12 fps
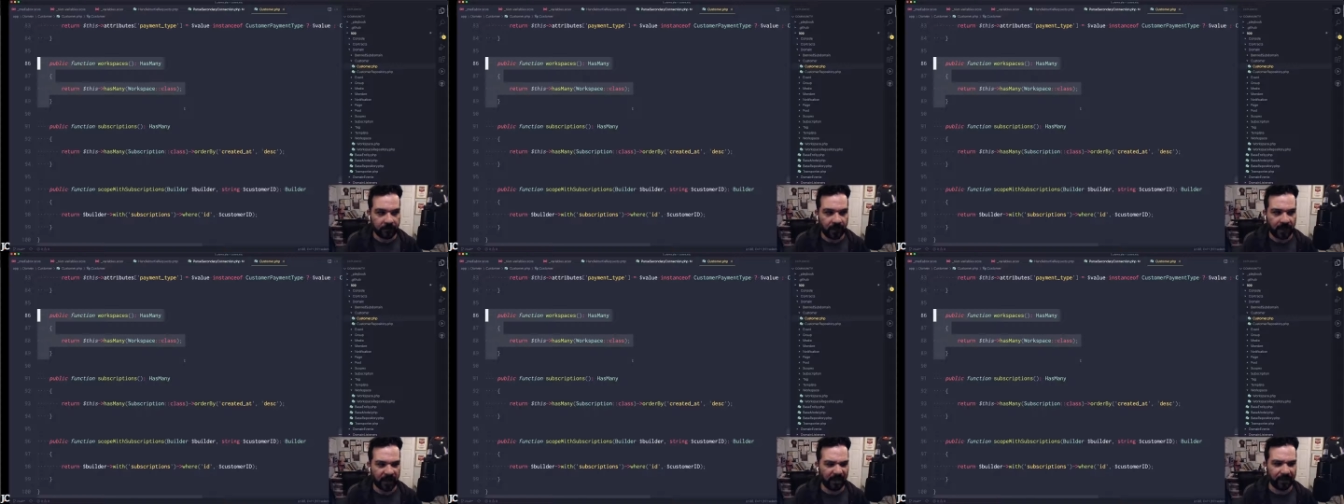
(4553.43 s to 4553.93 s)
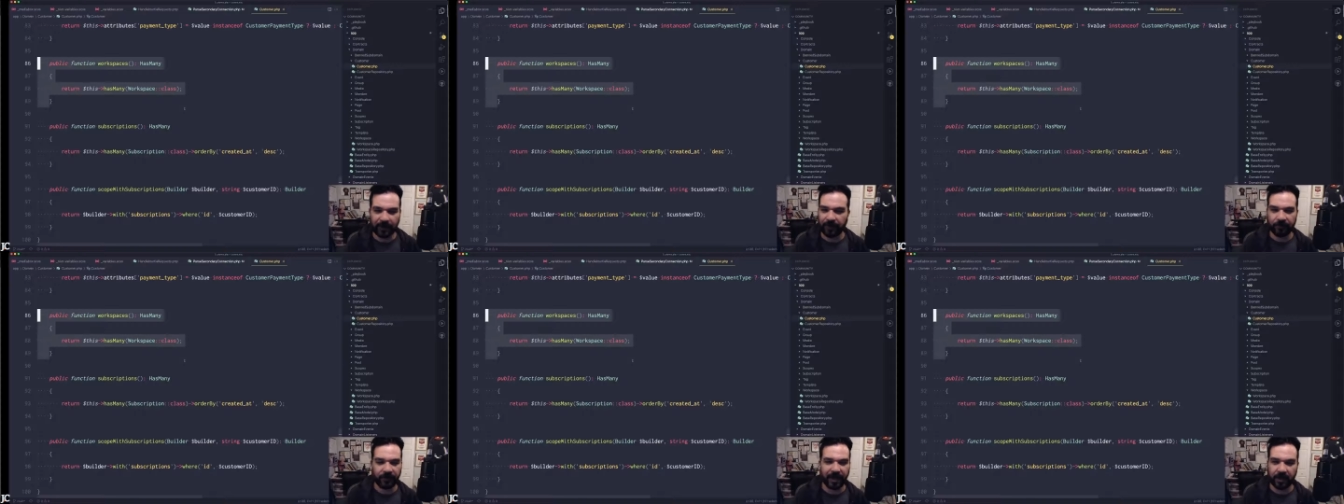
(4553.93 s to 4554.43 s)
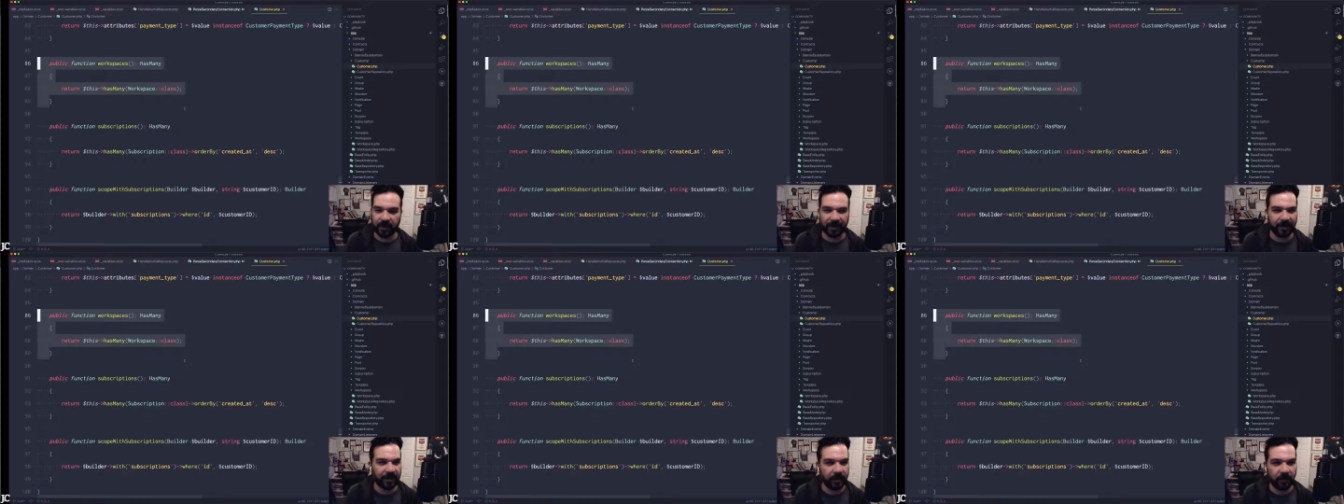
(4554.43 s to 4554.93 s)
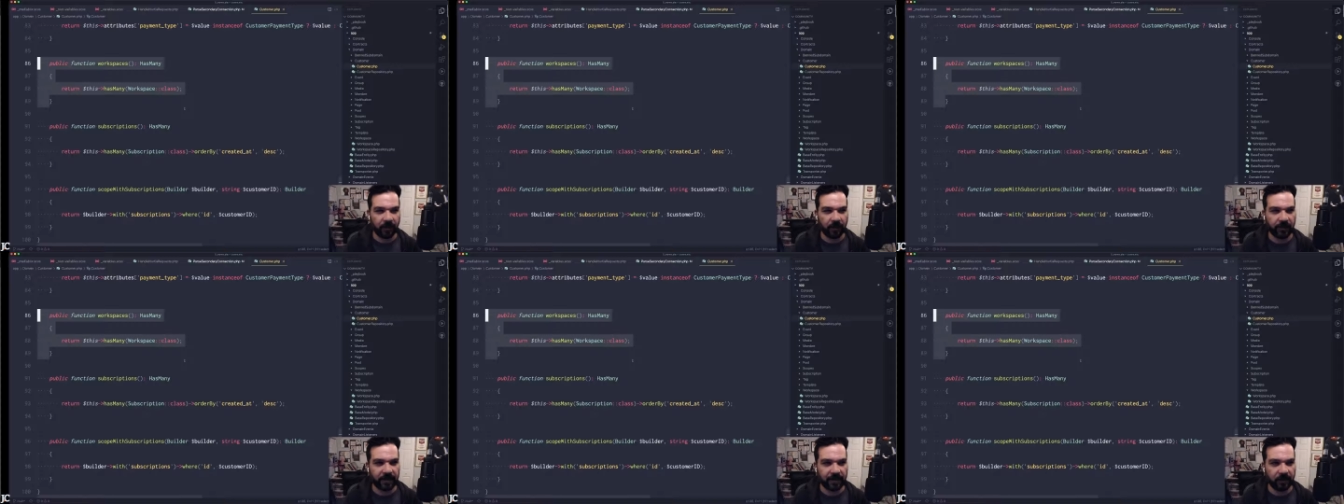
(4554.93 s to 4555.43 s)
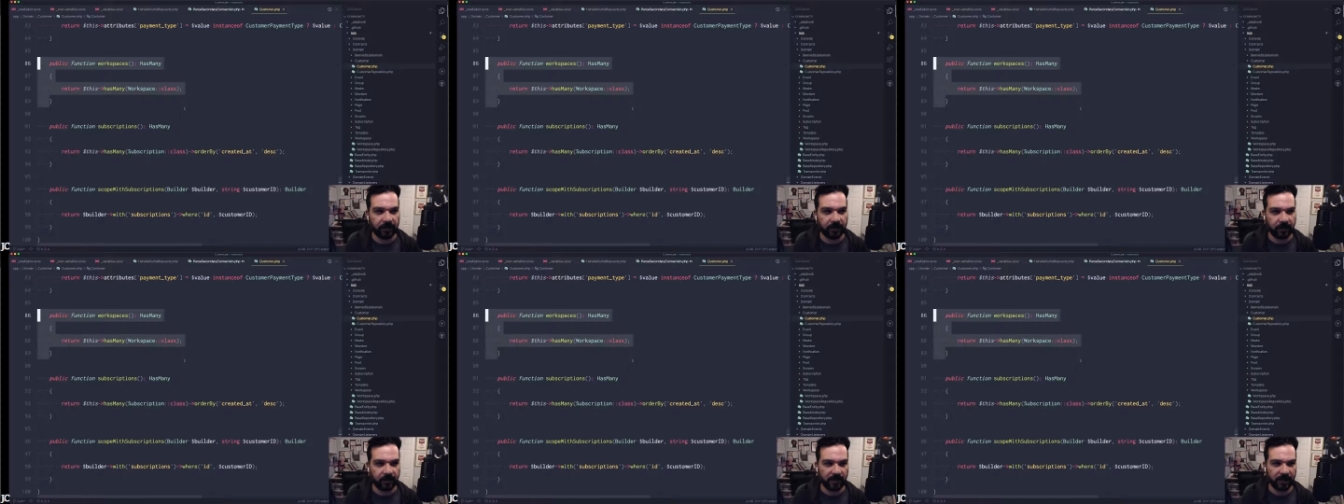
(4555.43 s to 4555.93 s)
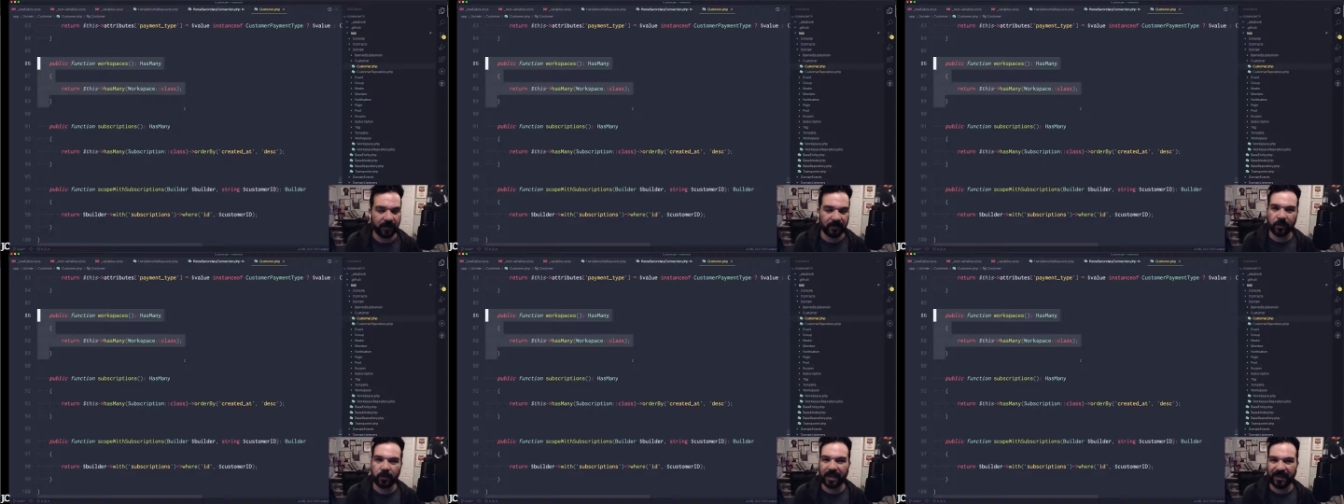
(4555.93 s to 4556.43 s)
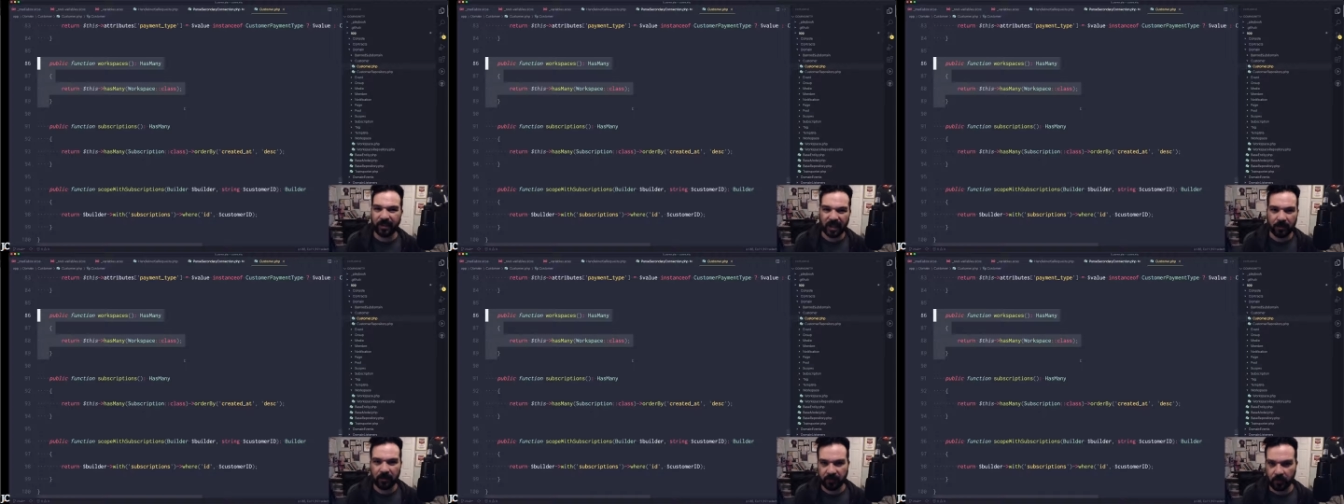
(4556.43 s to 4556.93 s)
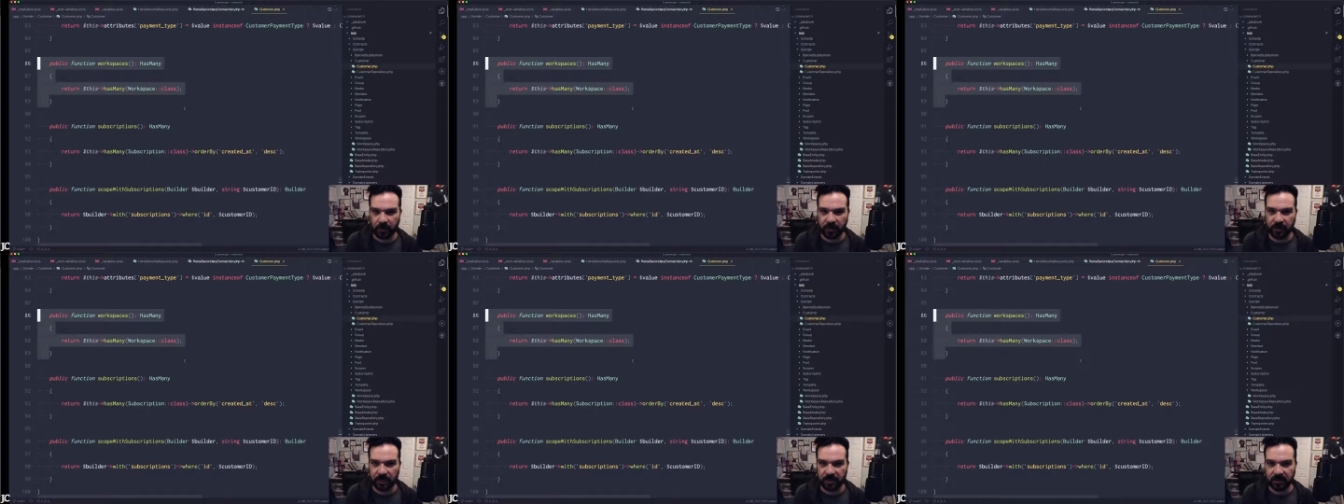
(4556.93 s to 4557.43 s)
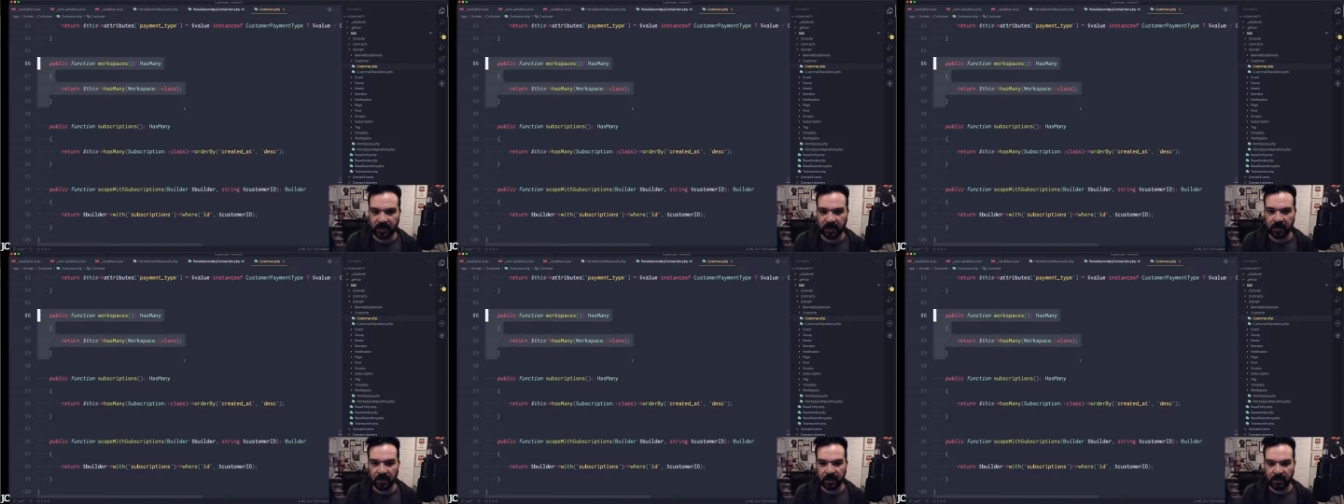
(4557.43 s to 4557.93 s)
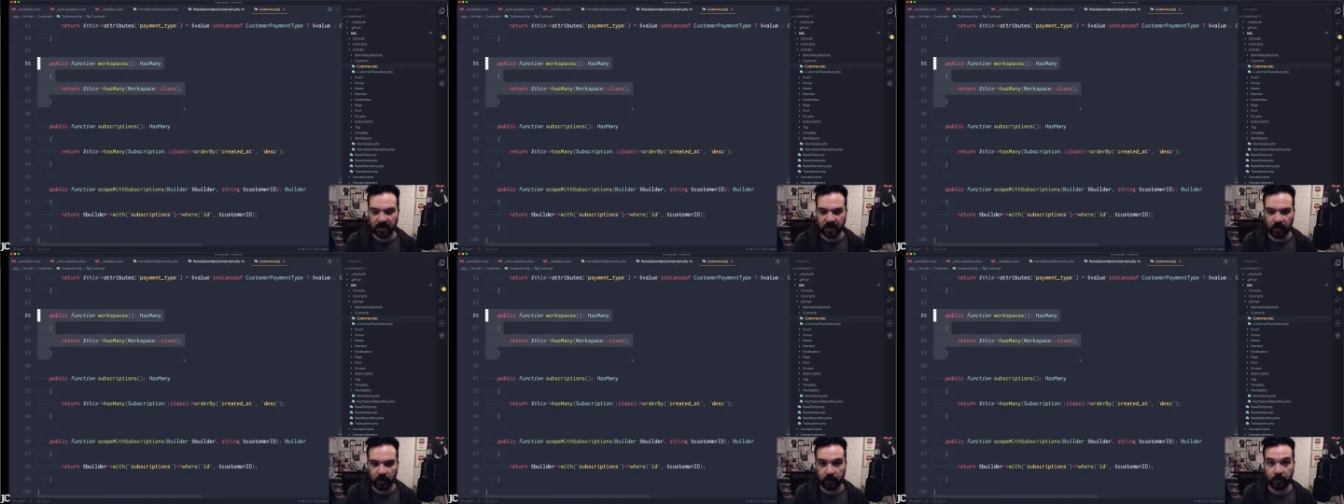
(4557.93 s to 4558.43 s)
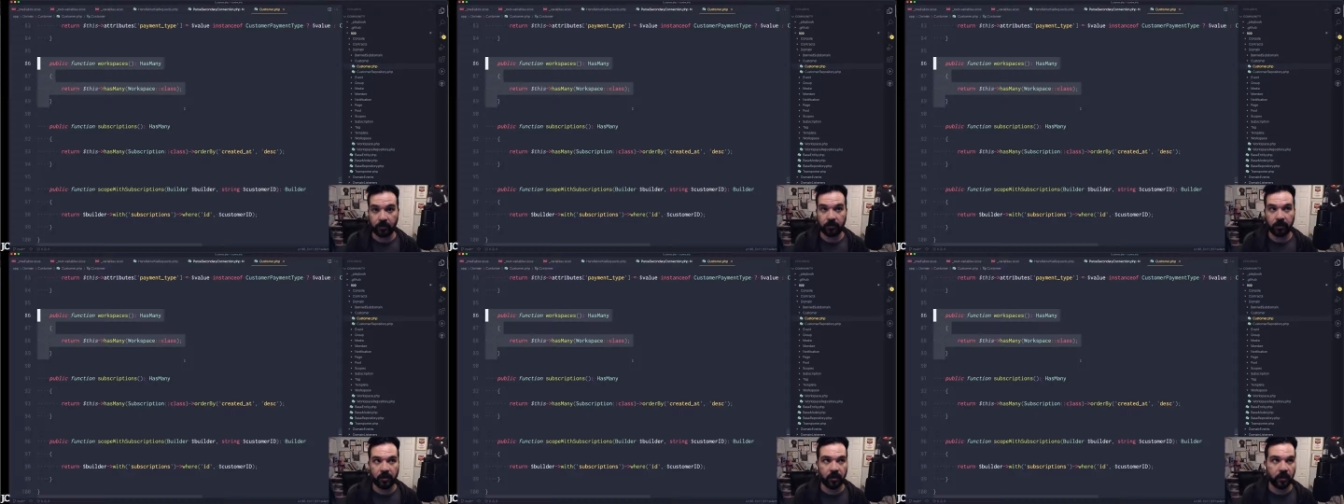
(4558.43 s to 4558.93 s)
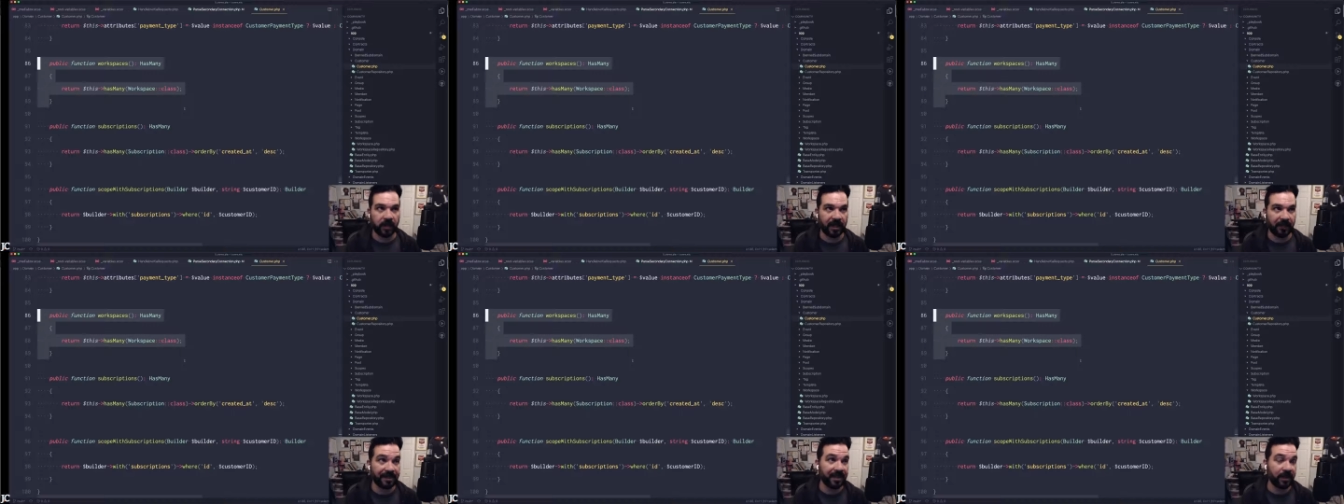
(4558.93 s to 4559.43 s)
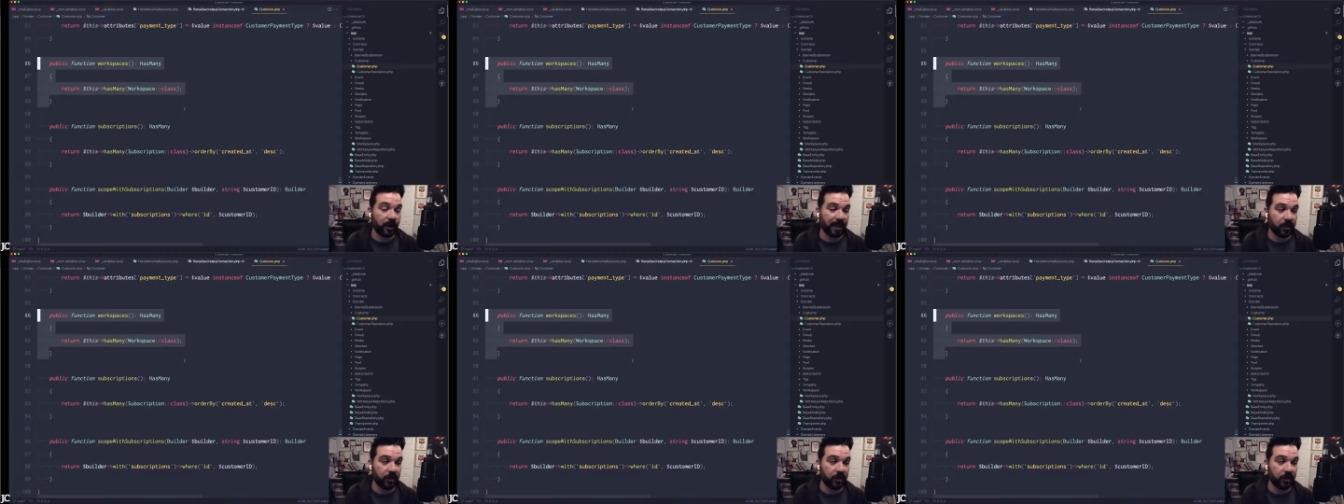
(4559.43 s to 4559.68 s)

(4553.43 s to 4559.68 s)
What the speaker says: I forget. I don't know if they did it or if this was like you could have a number of workspaces, right? So you could have, let's say you had